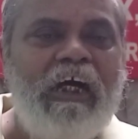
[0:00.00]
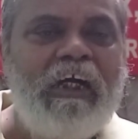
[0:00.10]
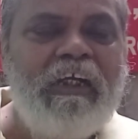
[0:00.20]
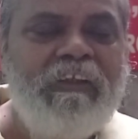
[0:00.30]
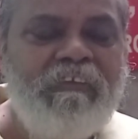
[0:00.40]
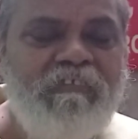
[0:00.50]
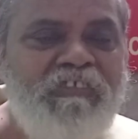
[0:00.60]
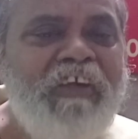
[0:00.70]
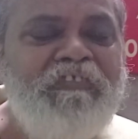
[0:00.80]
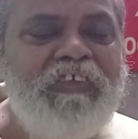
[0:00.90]
a
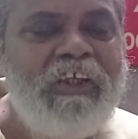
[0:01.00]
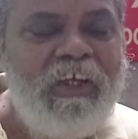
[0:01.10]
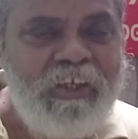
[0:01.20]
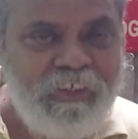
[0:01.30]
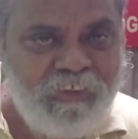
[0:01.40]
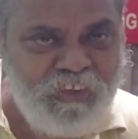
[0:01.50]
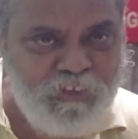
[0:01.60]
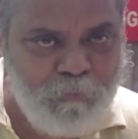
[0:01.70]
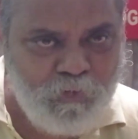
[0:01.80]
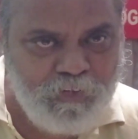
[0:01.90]
drift current is
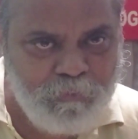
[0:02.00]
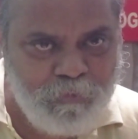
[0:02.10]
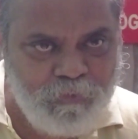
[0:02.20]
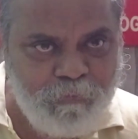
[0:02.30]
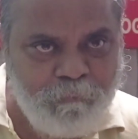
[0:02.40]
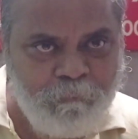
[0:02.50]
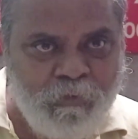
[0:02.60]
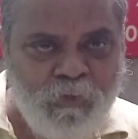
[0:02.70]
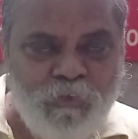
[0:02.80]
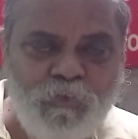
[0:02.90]
possible.
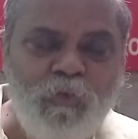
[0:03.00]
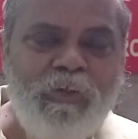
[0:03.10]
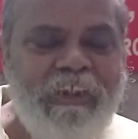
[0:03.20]
So